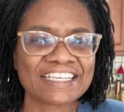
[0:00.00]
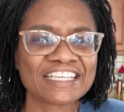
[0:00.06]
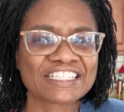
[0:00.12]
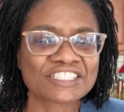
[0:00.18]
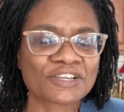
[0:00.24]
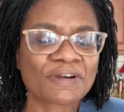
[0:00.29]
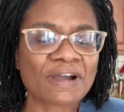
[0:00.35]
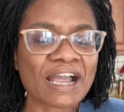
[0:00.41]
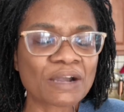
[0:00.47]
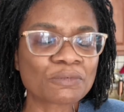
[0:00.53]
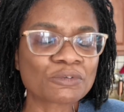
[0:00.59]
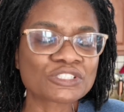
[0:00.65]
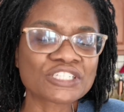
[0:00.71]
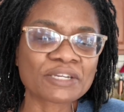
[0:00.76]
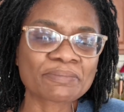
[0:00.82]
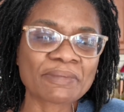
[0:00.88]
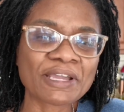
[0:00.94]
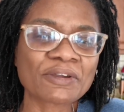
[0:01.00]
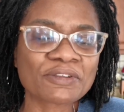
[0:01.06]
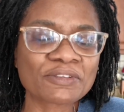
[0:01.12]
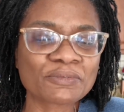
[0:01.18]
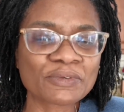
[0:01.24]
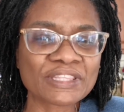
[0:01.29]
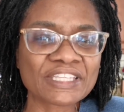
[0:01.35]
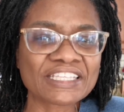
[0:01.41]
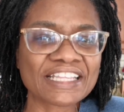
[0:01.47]
So I will check back in
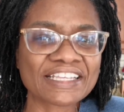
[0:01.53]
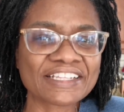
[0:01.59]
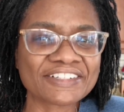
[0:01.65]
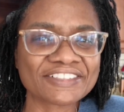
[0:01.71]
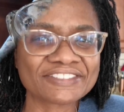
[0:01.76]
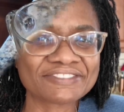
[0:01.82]
with you later.